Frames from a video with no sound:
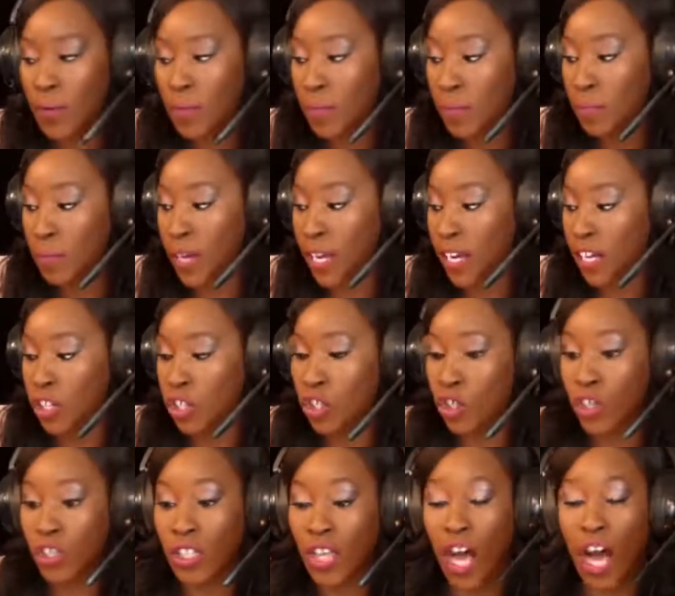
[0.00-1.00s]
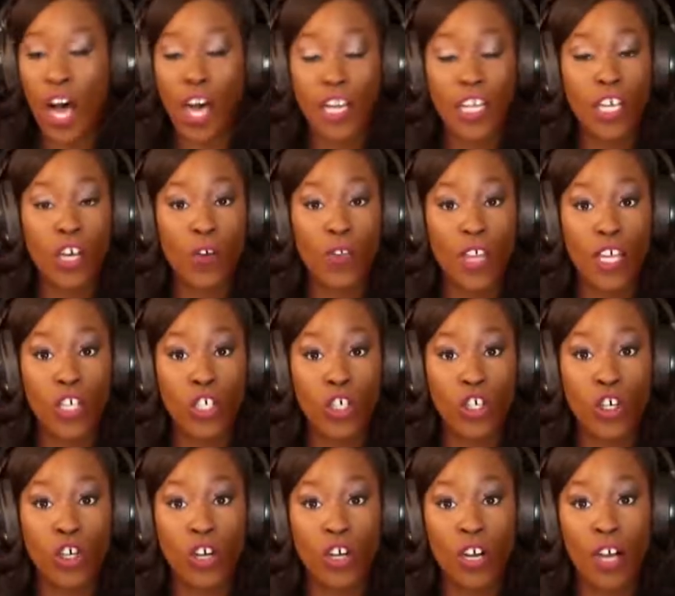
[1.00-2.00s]
But the audio that
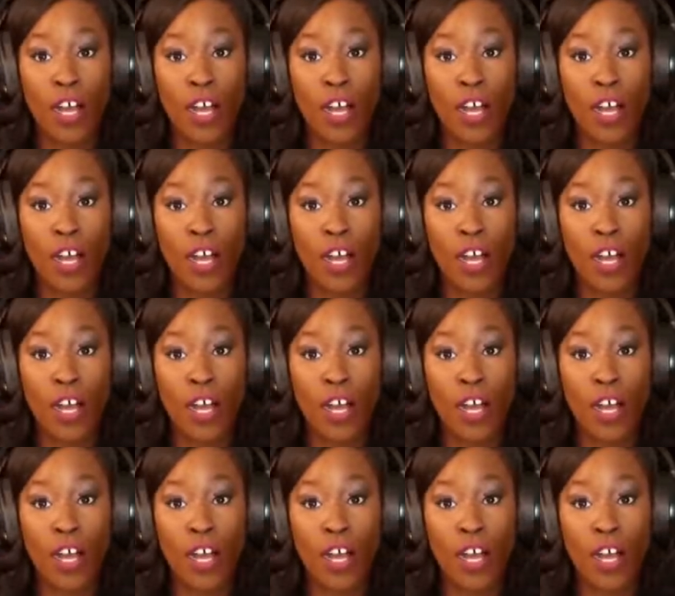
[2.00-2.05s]
you're